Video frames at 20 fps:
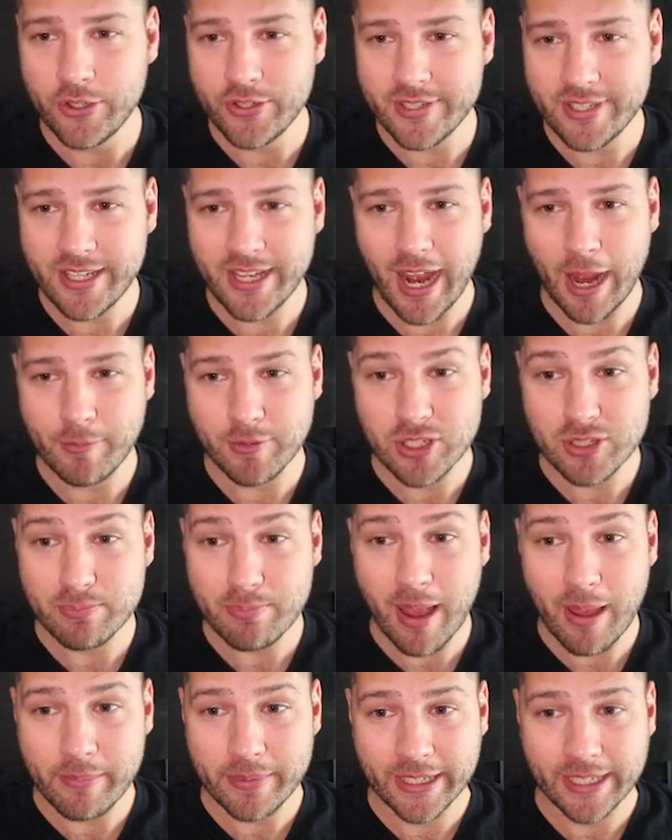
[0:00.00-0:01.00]
You see, I'm
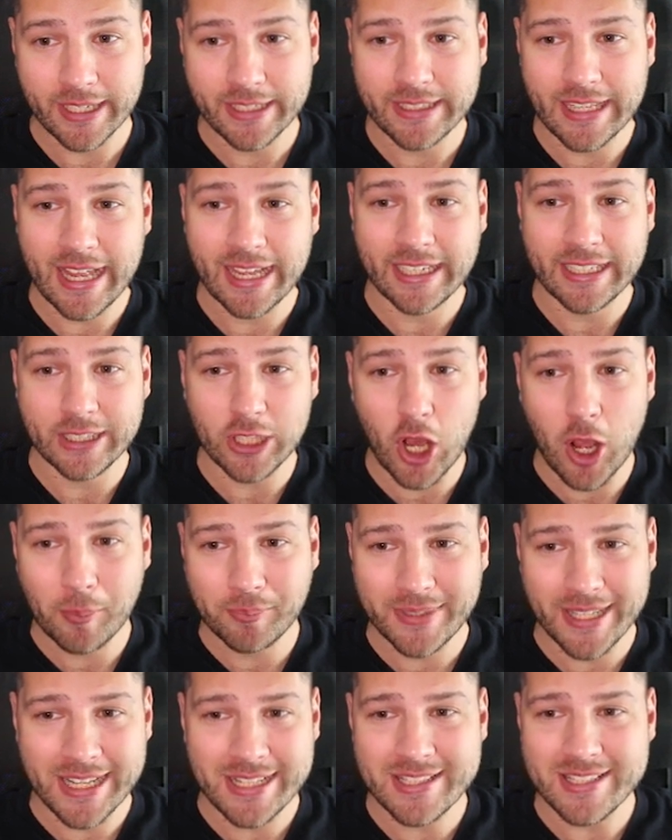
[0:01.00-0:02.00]
spamming it and it
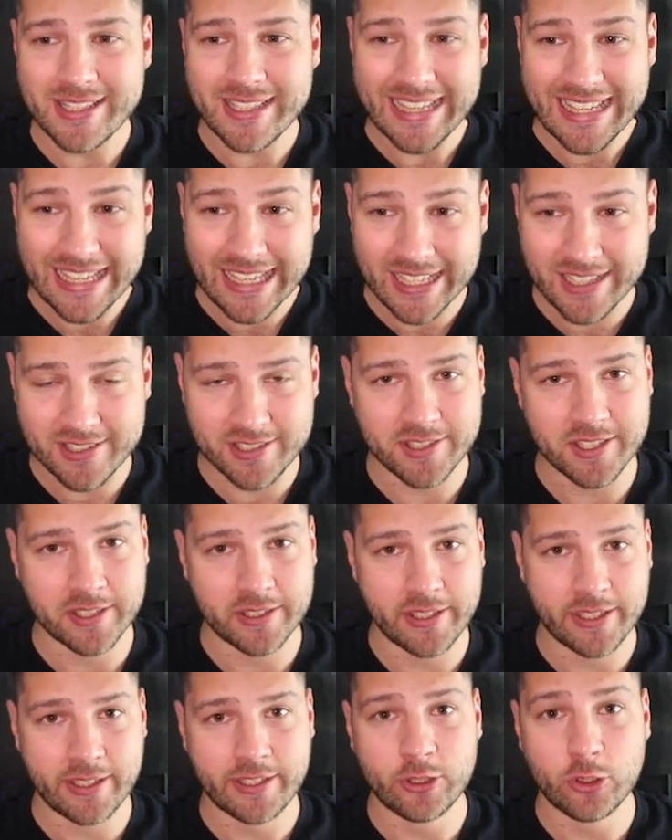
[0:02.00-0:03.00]
updates
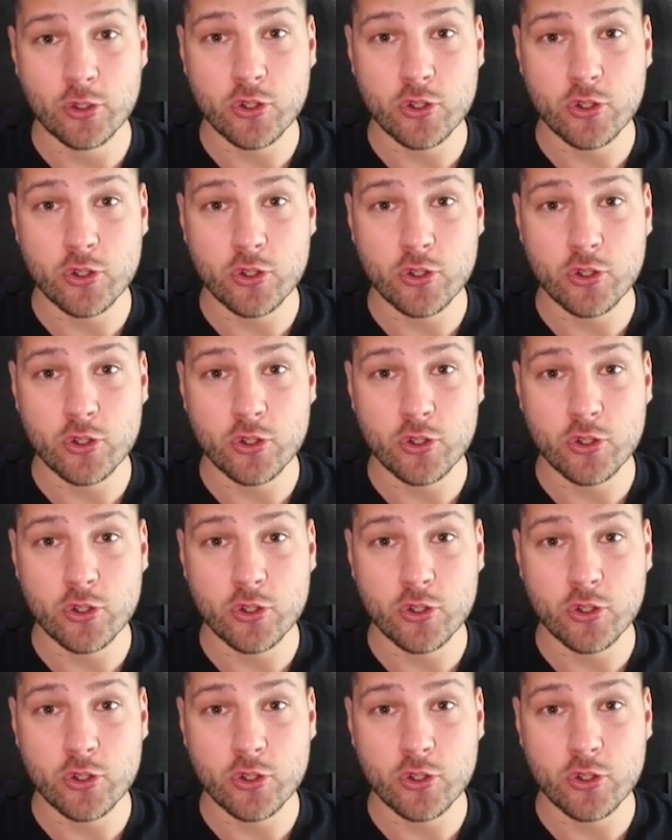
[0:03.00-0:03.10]
instantly.